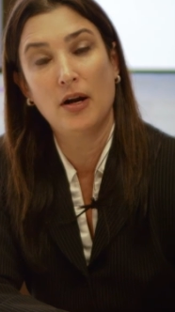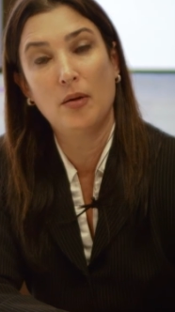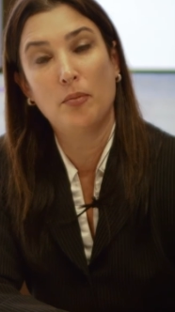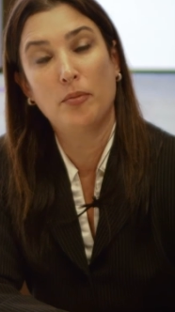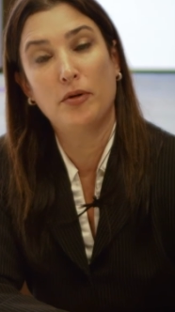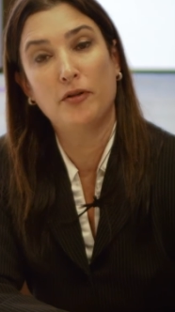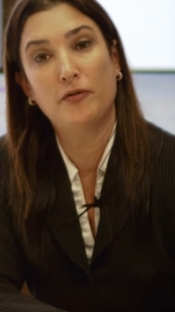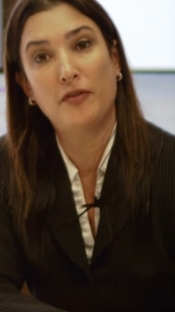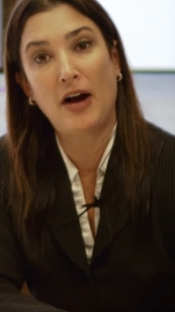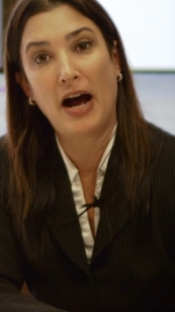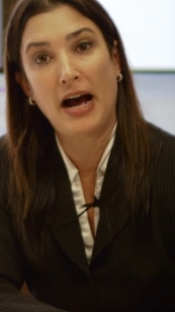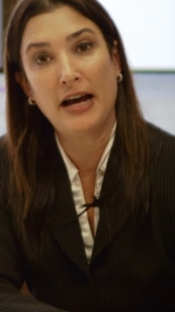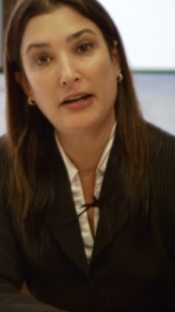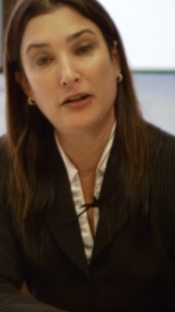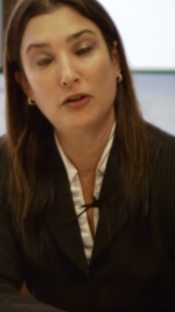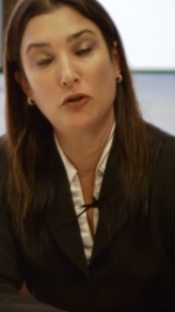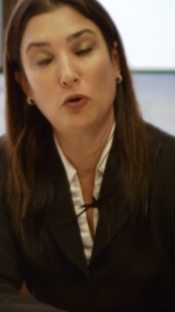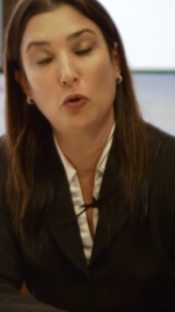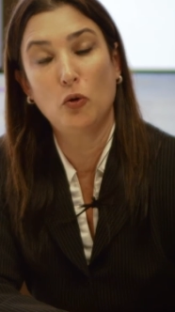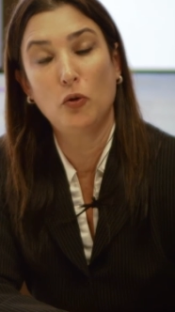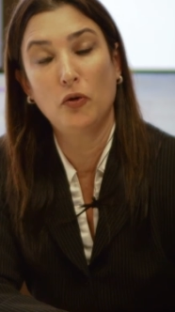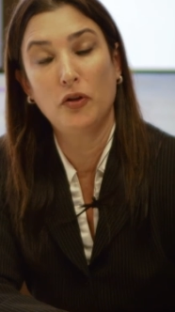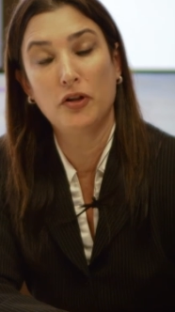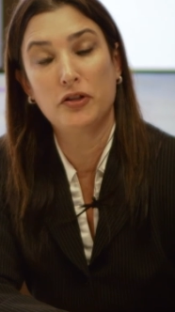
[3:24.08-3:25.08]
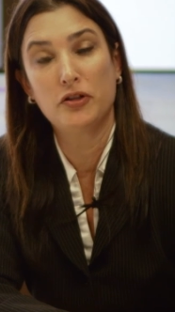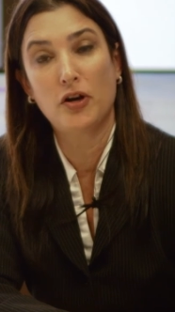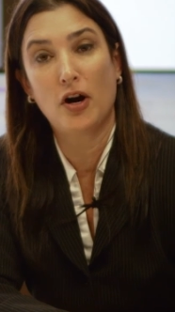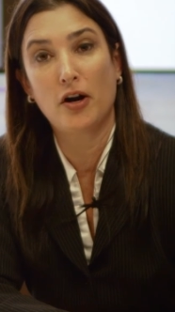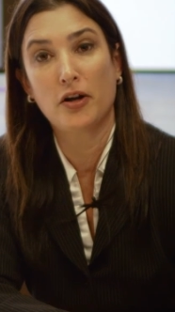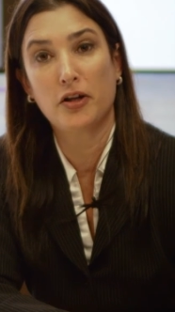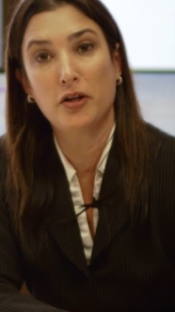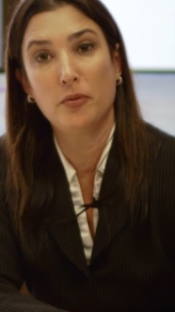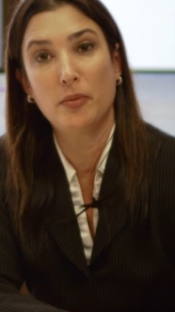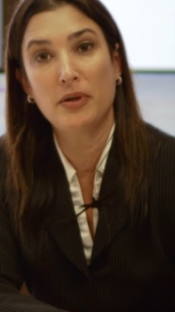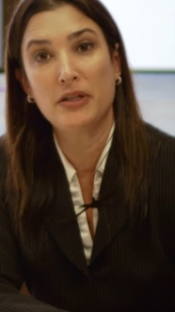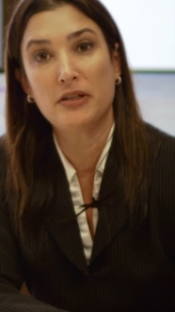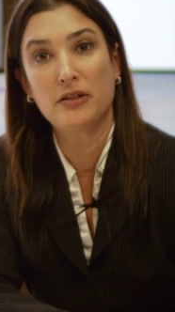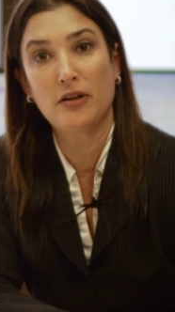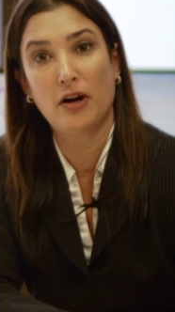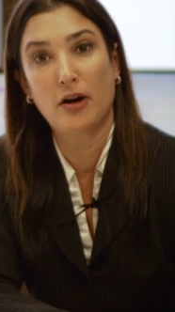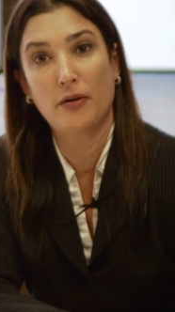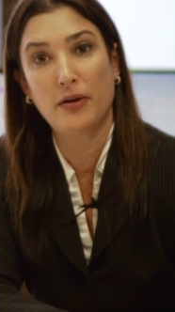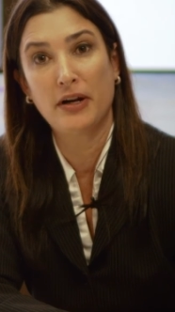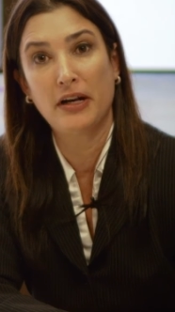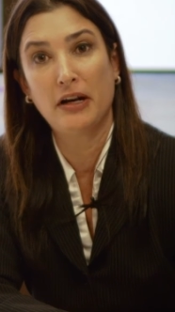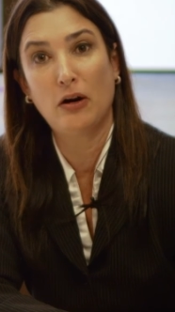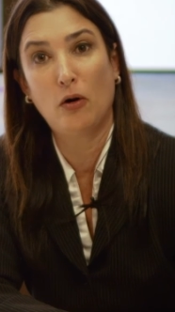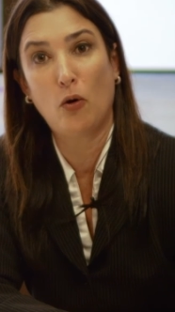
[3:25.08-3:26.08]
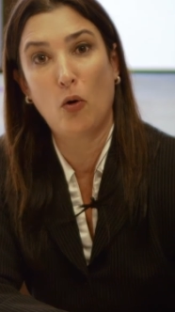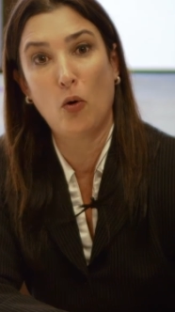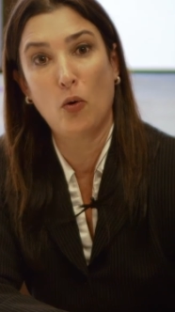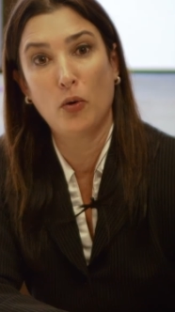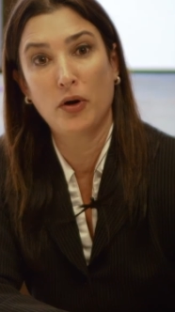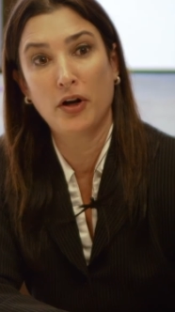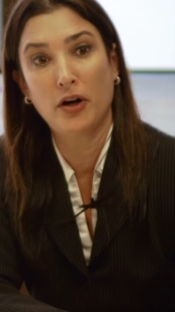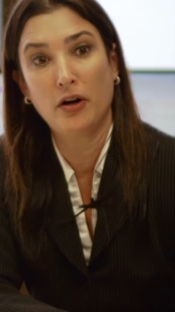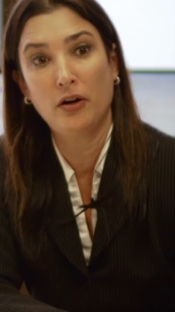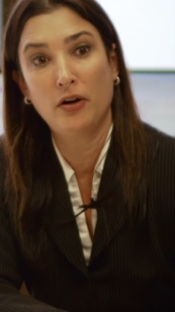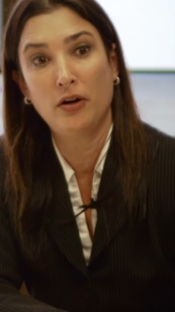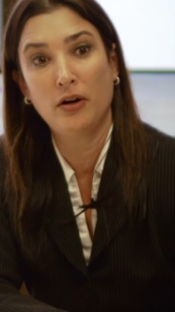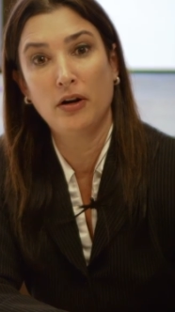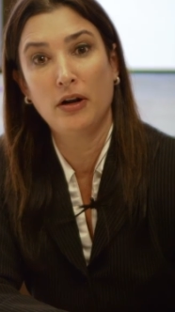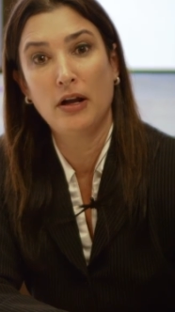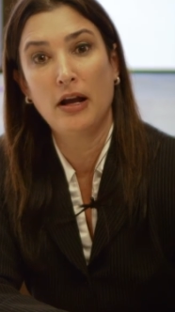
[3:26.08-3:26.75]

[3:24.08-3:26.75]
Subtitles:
Provided all the documents are in order,